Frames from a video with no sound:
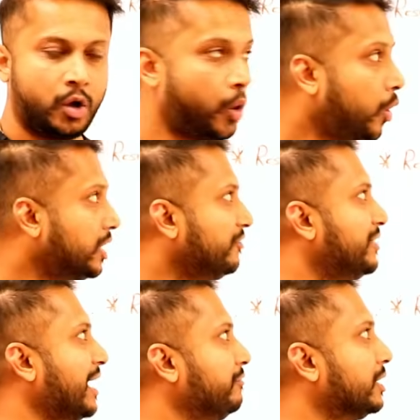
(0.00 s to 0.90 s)
all of
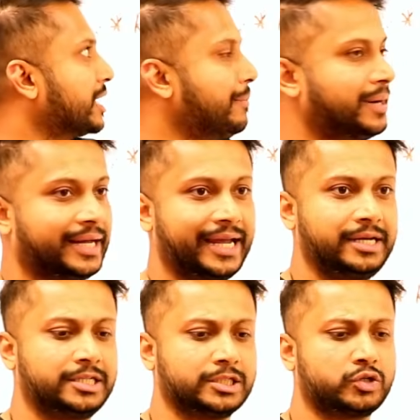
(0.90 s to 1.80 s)
that will come under
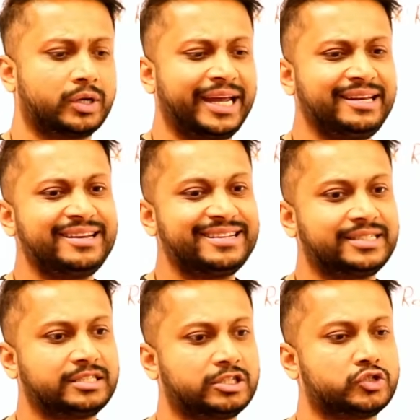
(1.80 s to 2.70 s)
kidney disease. So kidney
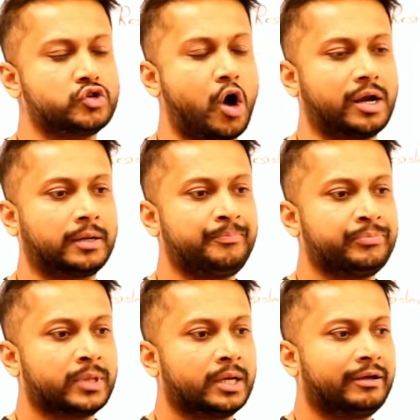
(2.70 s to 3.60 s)
disease is not
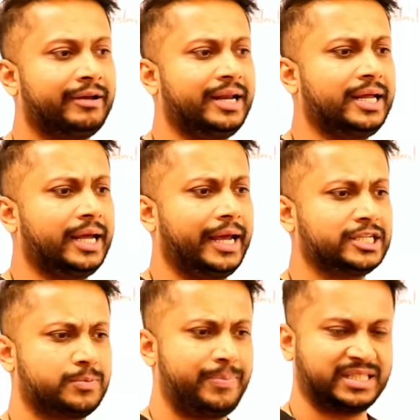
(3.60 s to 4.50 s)
really
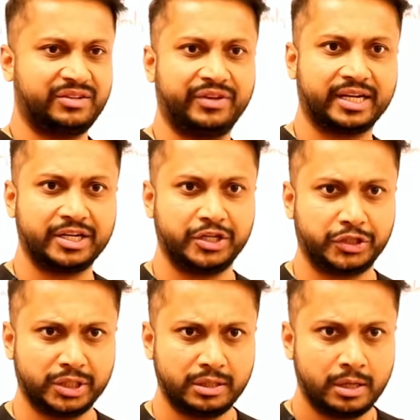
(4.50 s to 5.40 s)
a specific
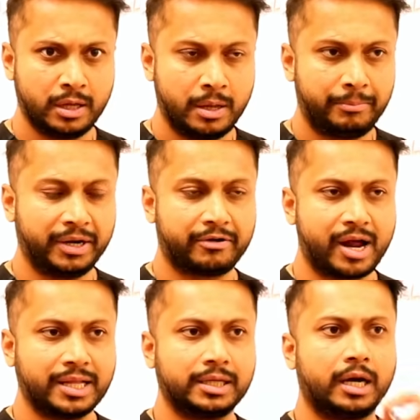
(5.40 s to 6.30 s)
condition, but
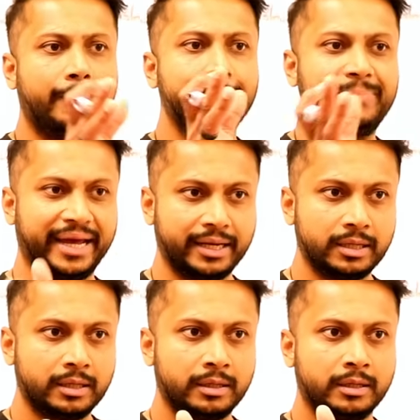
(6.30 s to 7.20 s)
rather a
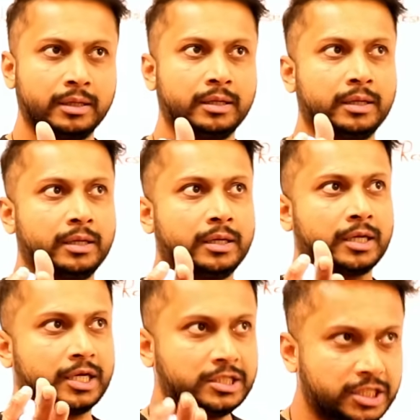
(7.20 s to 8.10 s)
big
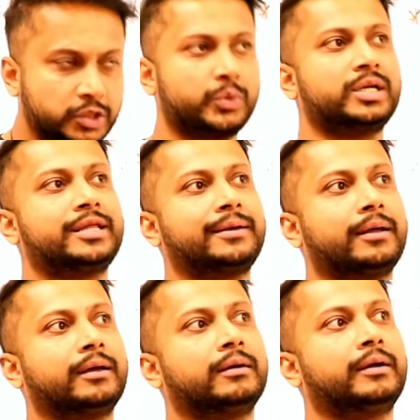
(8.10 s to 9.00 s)
constituent
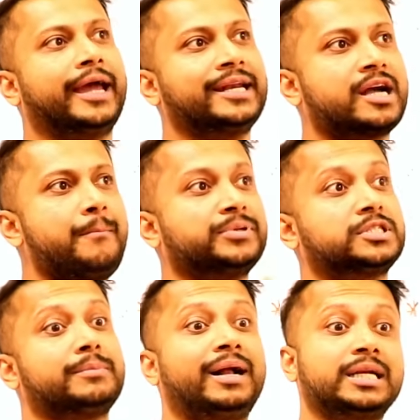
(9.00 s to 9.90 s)
that
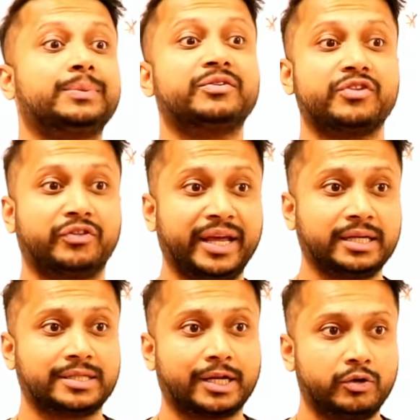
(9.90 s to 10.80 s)
encompasses multiple different
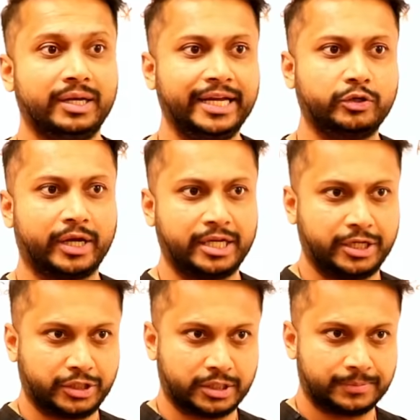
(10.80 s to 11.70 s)
things that could lead to kidney
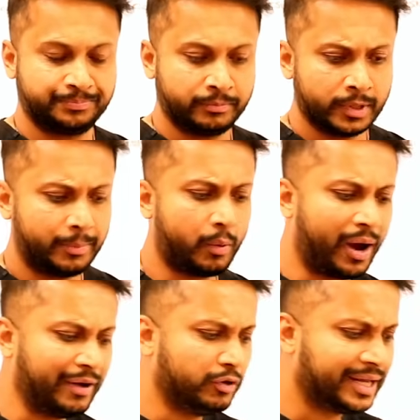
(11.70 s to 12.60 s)
disease. But
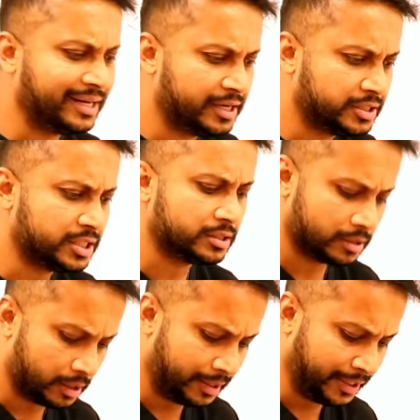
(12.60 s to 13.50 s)
why would kidney
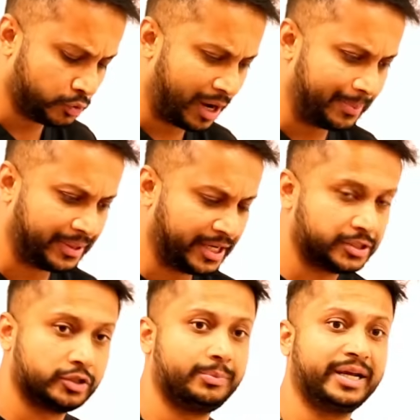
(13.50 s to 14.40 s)
disease lead to
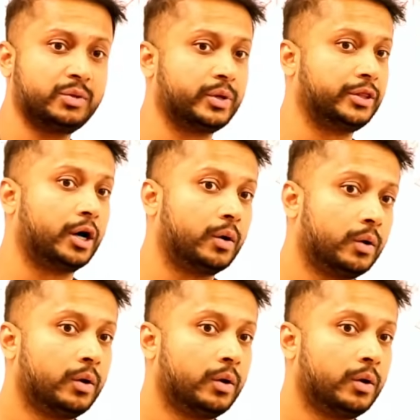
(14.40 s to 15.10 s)
hypertension to begin with though?